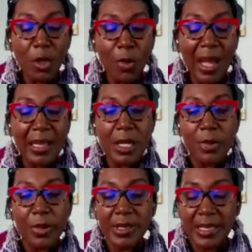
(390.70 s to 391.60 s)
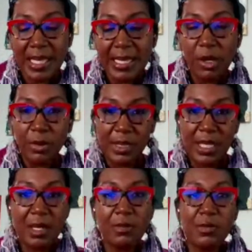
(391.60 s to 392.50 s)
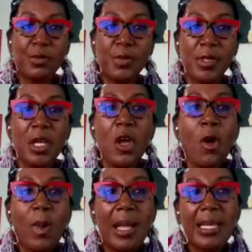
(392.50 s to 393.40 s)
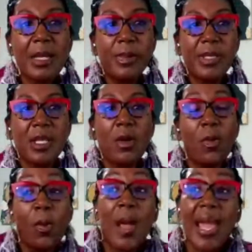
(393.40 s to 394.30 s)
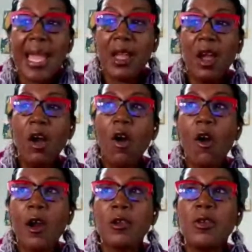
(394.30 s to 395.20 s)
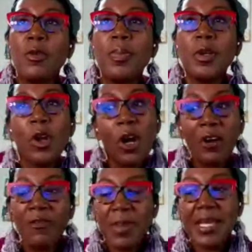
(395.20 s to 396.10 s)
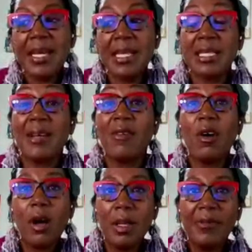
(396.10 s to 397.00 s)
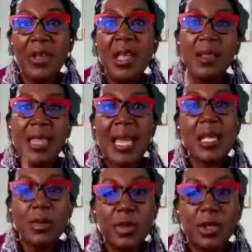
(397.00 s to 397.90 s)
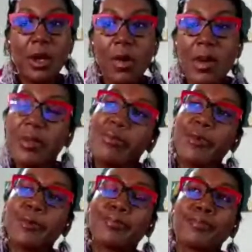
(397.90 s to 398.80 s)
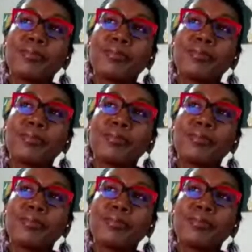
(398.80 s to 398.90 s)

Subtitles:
while he was in hotel rooms, while he was away or, put off because of all of that he was going through.